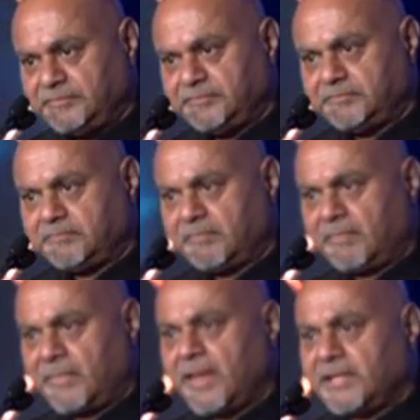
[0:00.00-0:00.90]
This
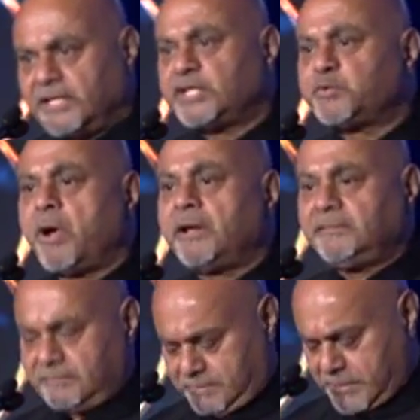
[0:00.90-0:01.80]
one is
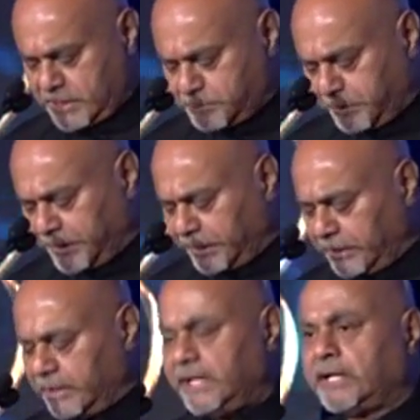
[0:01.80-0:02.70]
particularly close
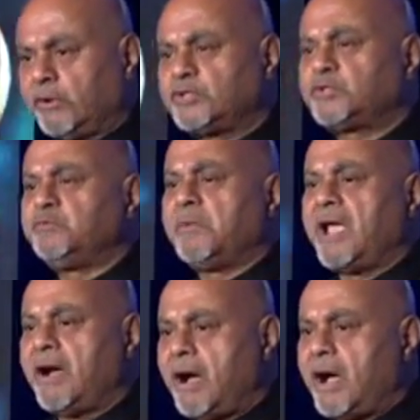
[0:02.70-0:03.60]
to my heart,
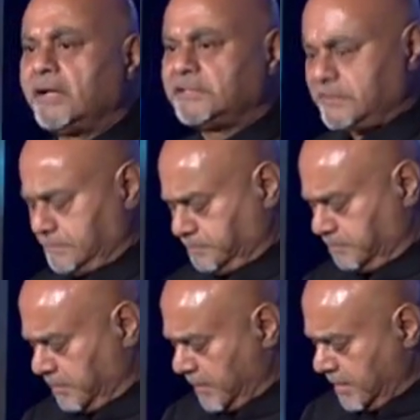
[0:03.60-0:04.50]

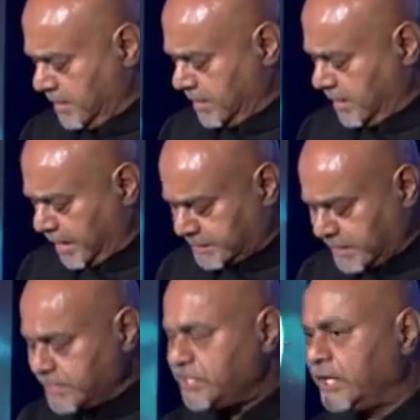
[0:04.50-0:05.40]
as I
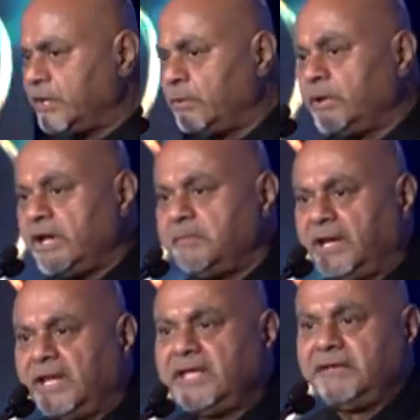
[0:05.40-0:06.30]
genuinely believe
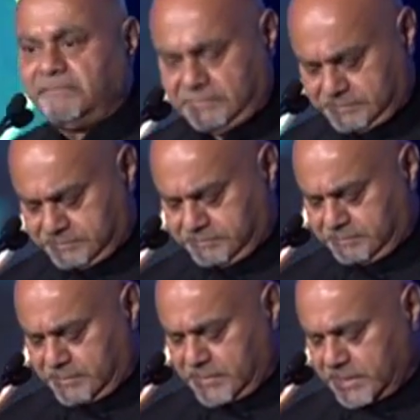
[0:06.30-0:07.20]
a
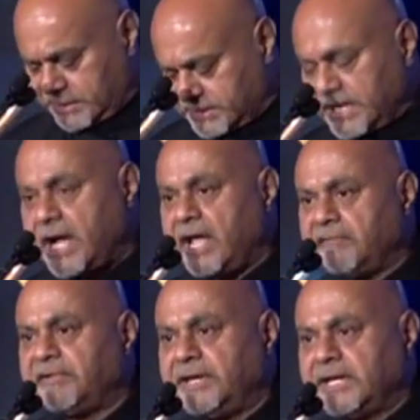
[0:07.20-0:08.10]
CIF India
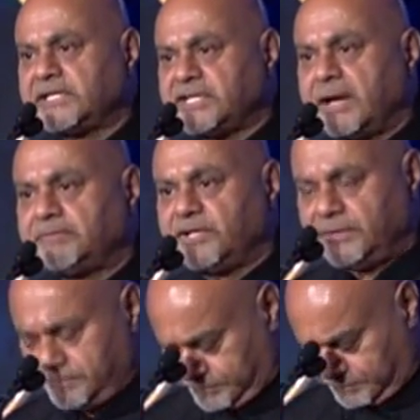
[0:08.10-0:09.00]
chapter
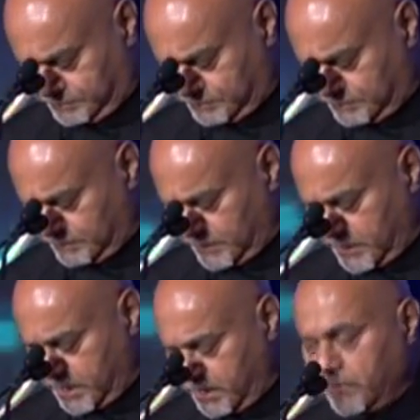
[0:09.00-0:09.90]
would be
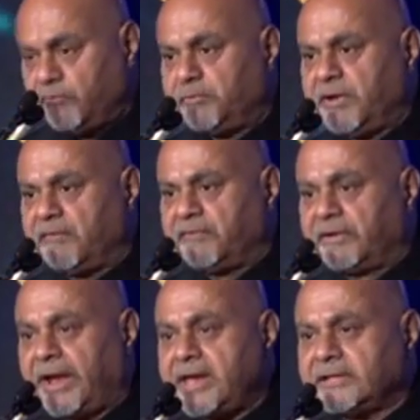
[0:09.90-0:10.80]
of great
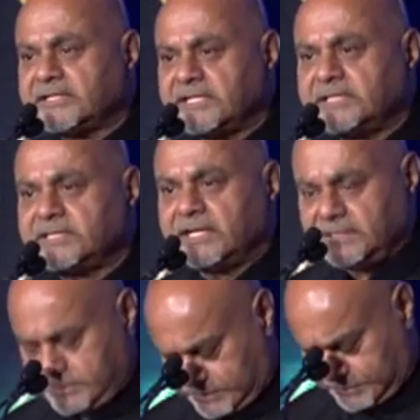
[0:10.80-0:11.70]
assistance
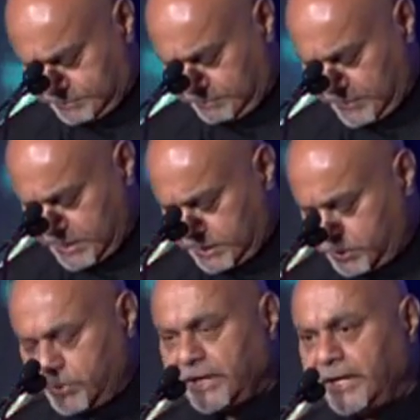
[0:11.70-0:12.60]
to Canadians
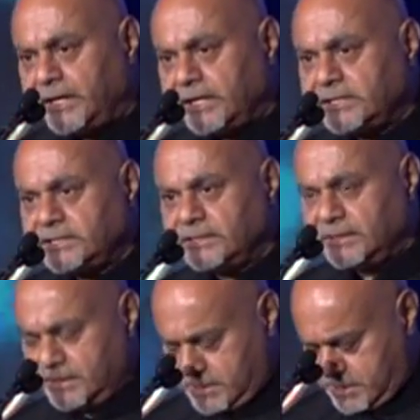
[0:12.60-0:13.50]

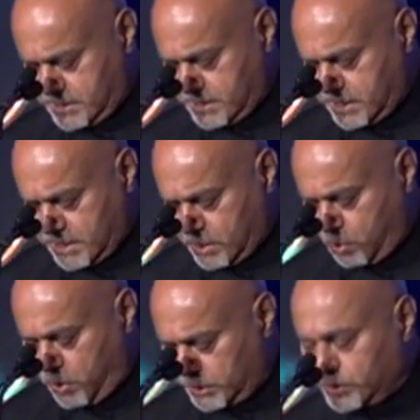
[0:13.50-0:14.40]
who want to do
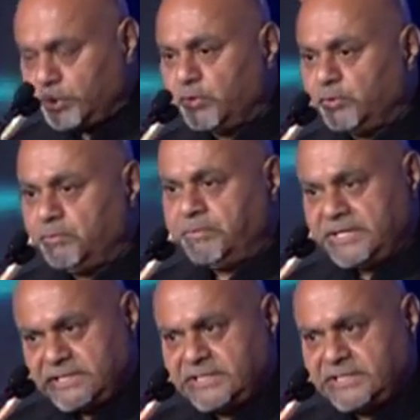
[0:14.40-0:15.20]
business in India,